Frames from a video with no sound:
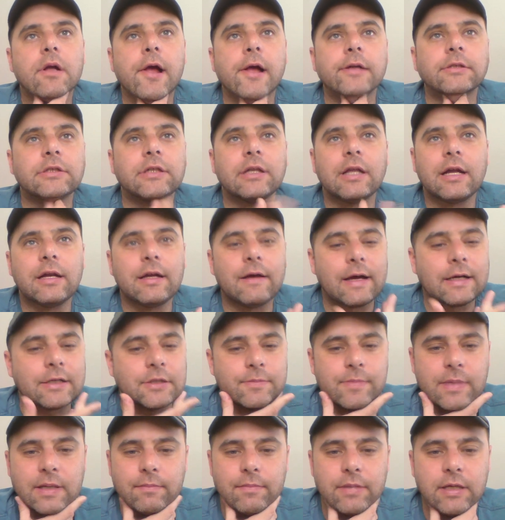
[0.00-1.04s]
It's a lot of
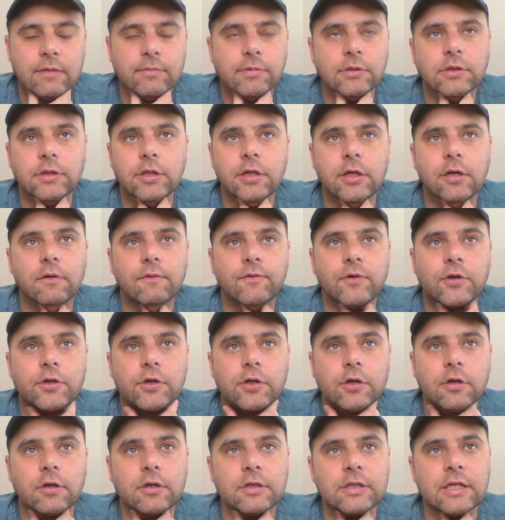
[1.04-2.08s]
X-Men people, you know, for
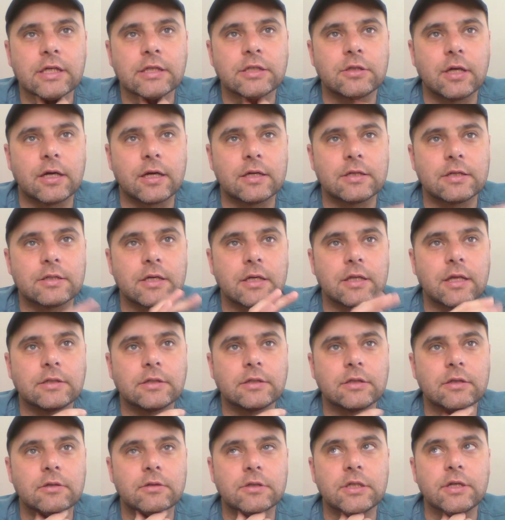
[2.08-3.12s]
sure, because that's, like I said, that's
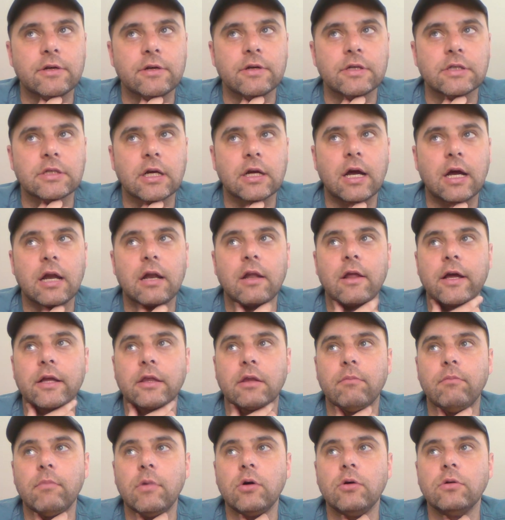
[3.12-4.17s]
the series I kind of like
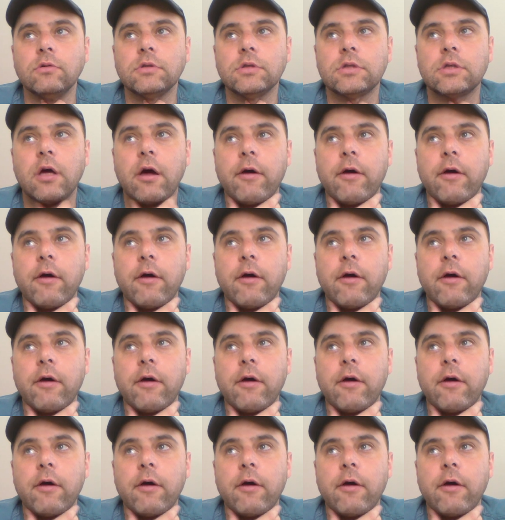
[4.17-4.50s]
the most.